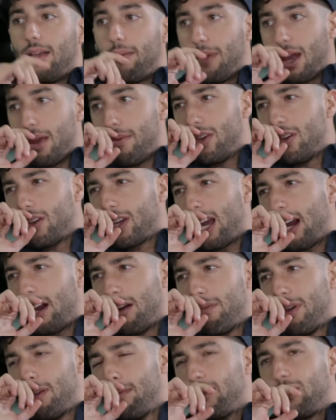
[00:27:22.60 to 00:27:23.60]
maybe you care a
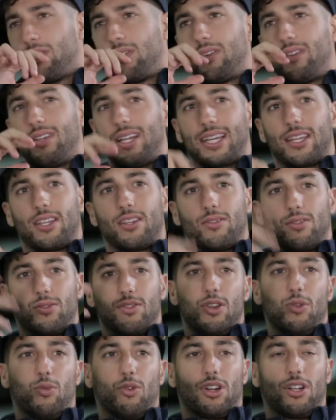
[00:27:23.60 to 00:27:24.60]
bit more. Like
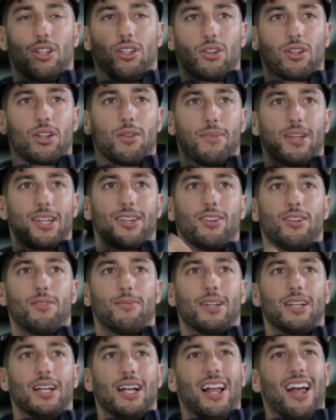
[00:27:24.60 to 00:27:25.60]
you want to look a bit good,
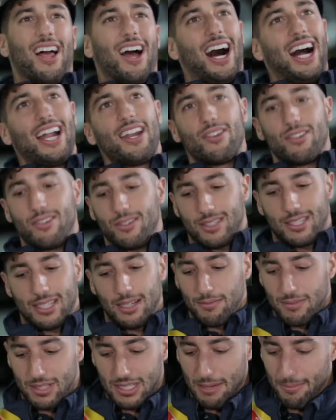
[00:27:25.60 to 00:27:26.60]
but I don't know.
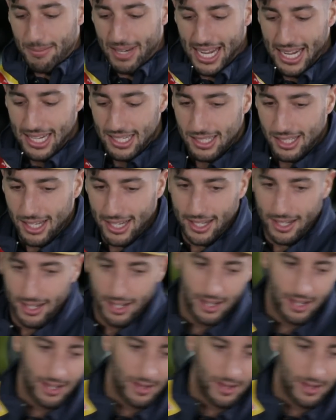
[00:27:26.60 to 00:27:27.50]
Some days, like